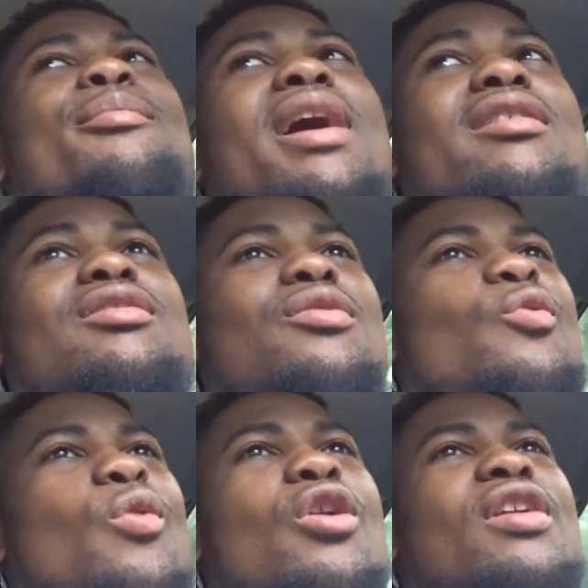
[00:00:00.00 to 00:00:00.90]
the amount
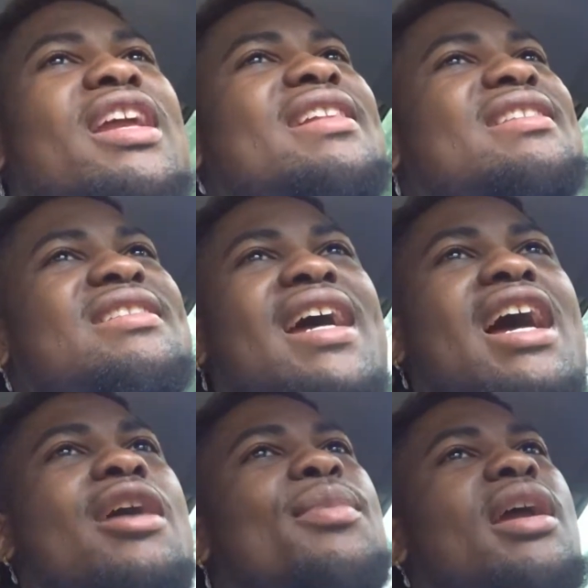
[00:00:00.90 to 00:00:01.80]
of work and
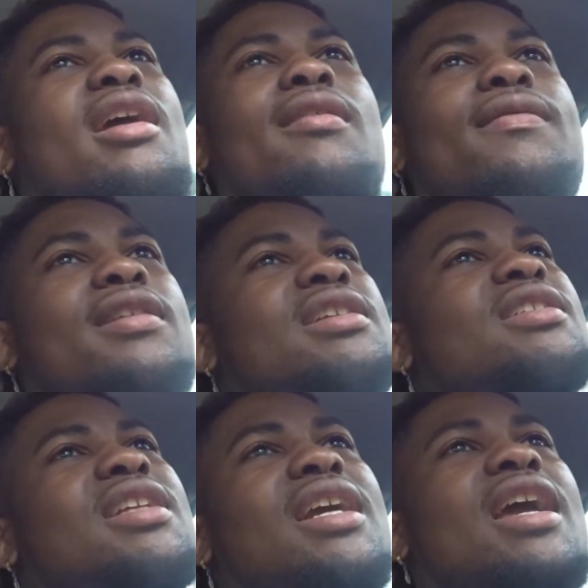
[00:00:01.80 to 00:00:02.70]
time and effort and
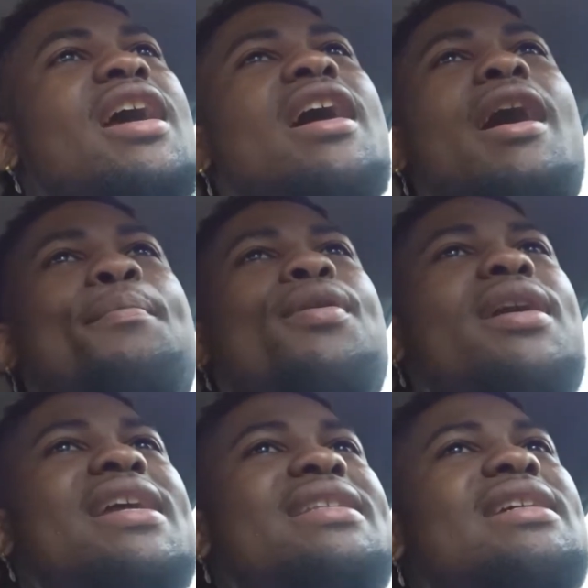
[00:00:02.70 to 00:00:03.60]
shit I
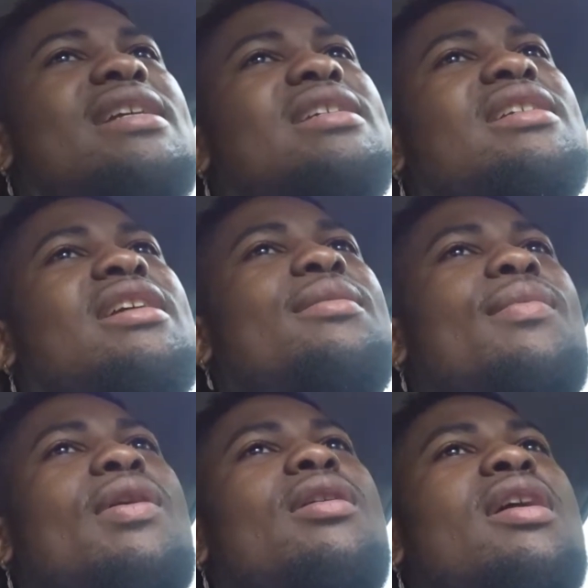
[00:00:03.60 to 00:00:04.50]
put into this shit,
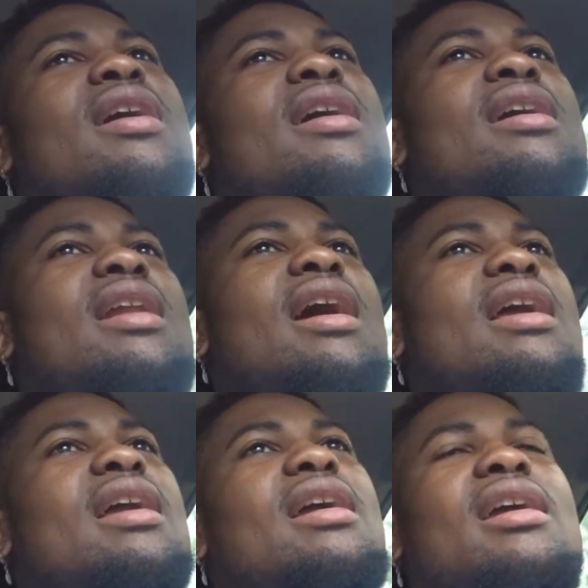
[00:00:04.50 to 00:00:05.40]
bro.
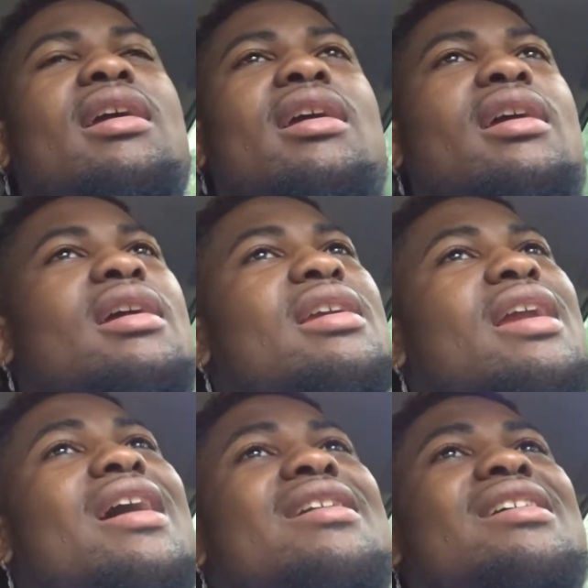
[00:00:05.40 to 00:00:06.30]
Like,
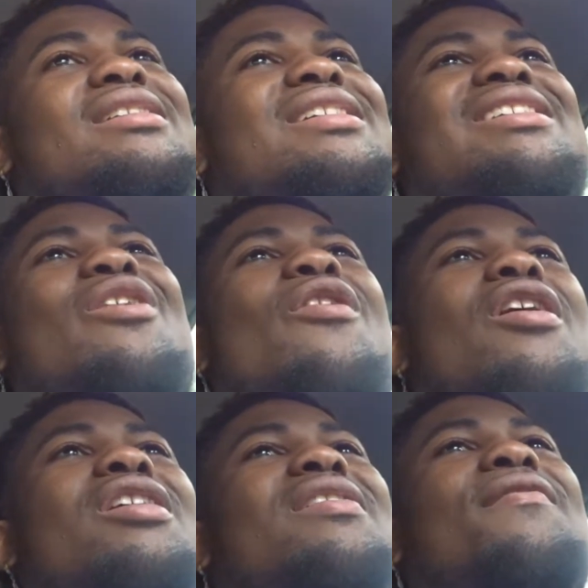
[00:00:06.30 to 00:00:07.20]
y'all niggas just don't
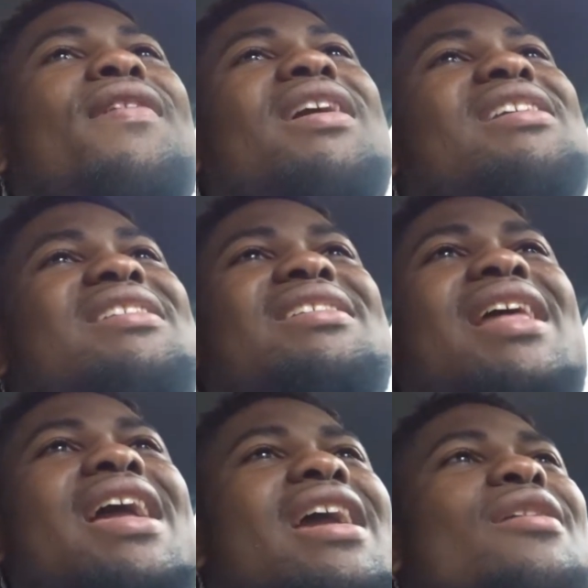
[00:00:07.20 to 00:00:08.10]

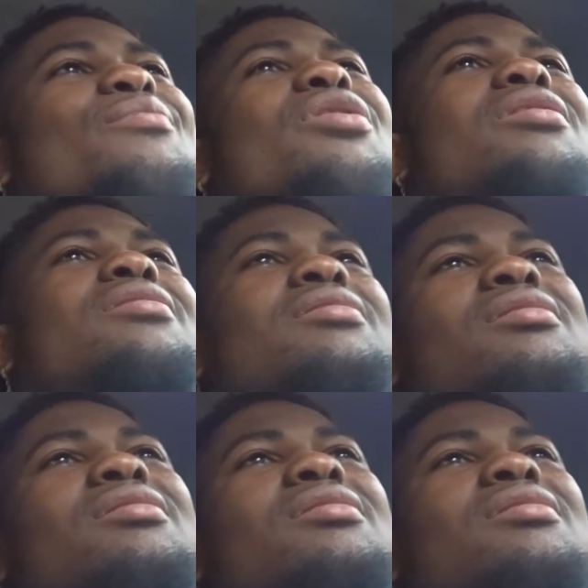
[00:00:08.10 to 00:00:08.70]
understand, bro.